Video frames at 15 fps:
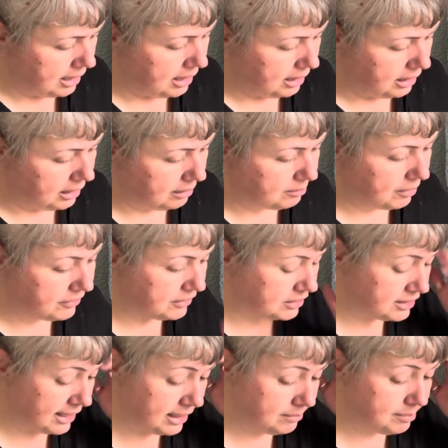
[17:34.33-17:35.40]
But the
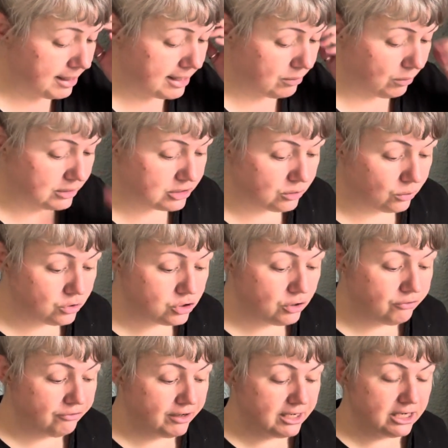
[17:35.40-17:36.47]
second panel is also
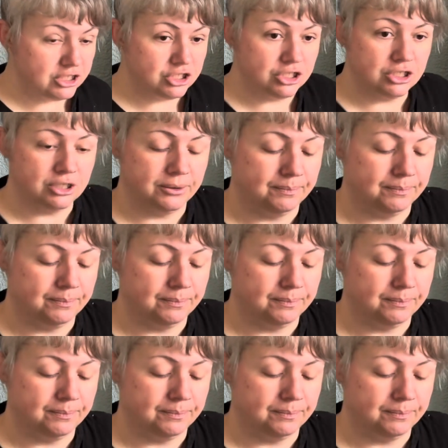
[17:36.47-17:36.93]
finished.